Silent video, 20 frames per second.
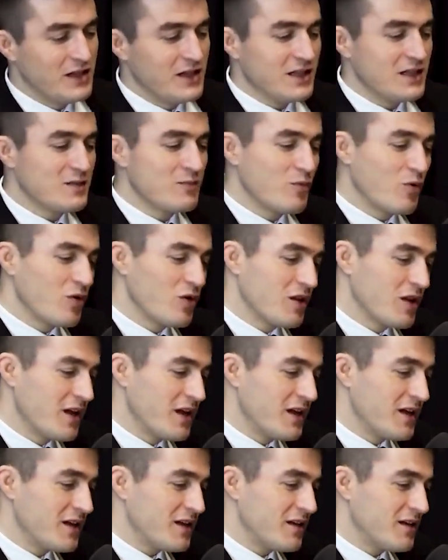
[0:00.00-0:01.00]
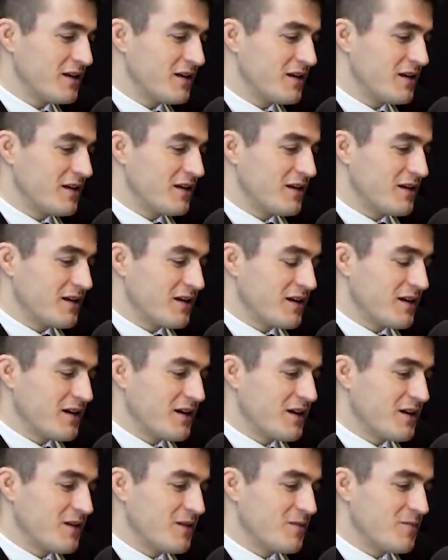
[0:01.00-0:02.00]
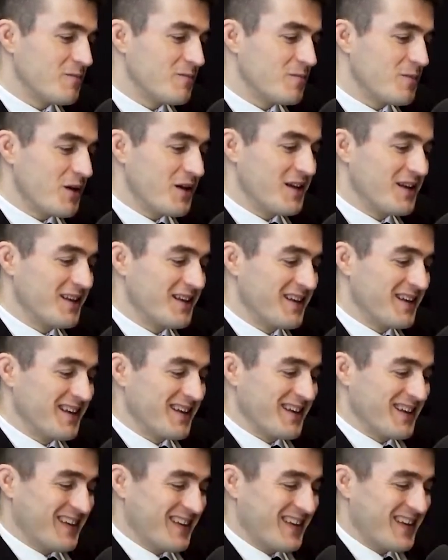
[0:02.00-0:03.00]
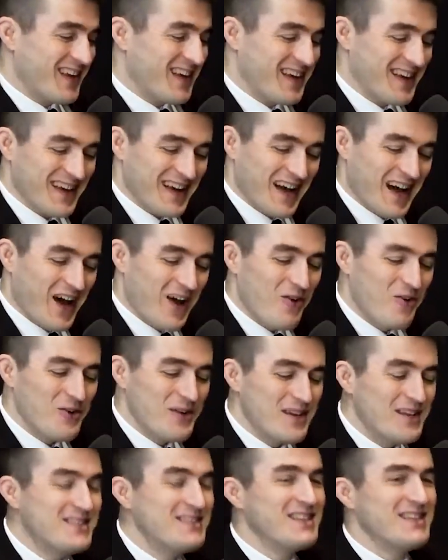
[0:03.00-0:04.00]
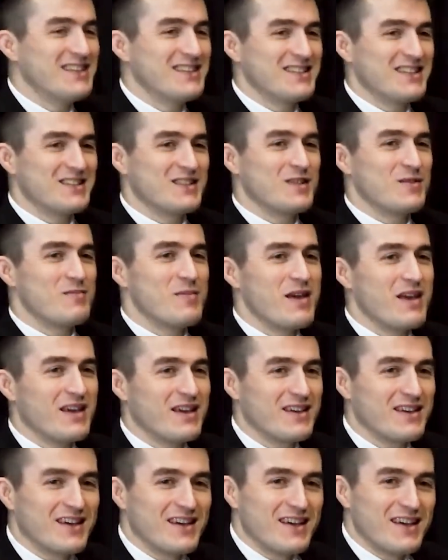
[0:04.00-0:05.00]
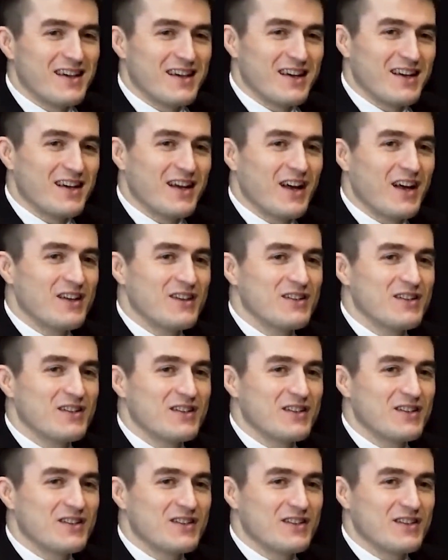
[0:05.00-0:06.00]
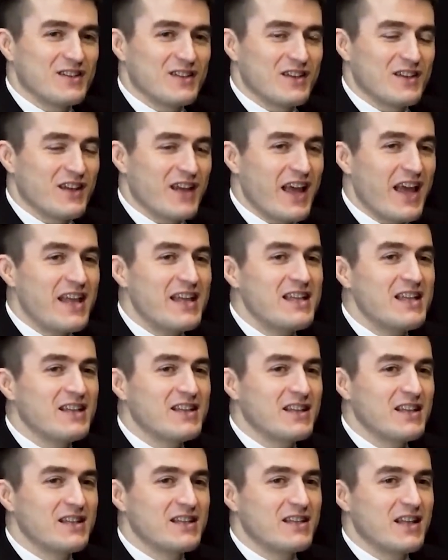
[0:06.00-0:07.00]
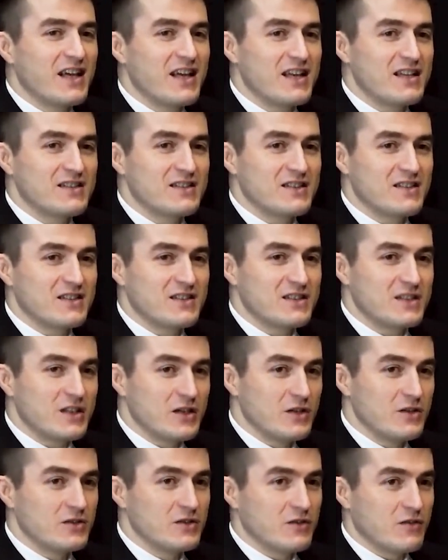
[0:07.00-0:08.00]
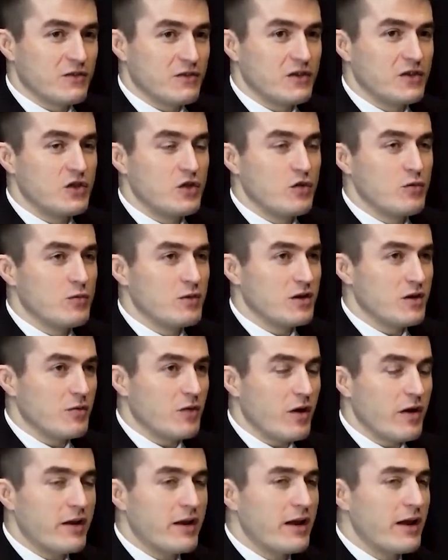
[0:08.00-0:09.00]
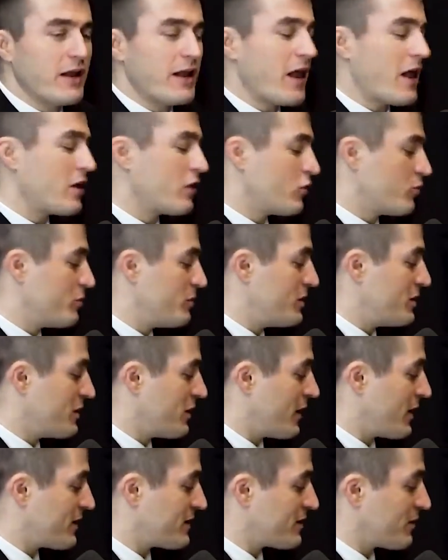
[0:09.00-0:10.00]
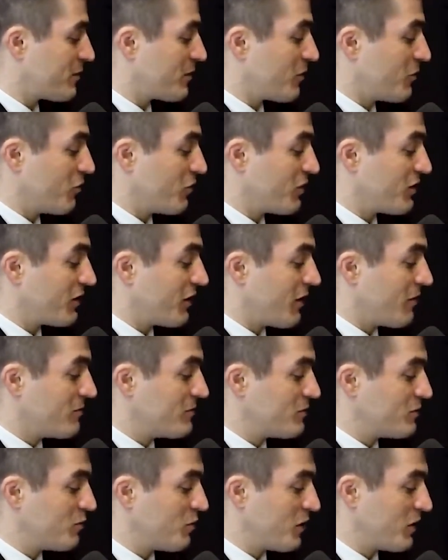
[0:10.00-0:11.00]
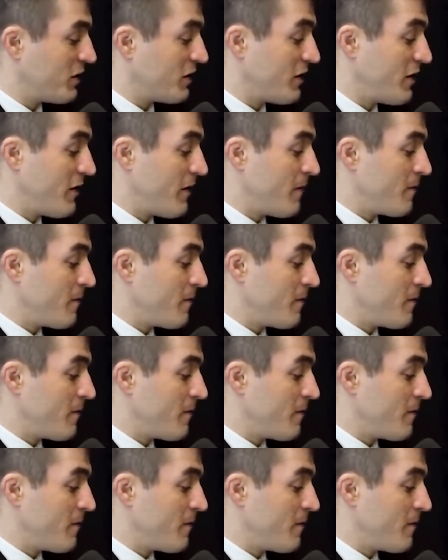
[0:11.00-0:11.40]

It's more like um, how easy is it to make slime mold a, a, anything that has the skills of a human, and, and I don't mean like something with thumbs, but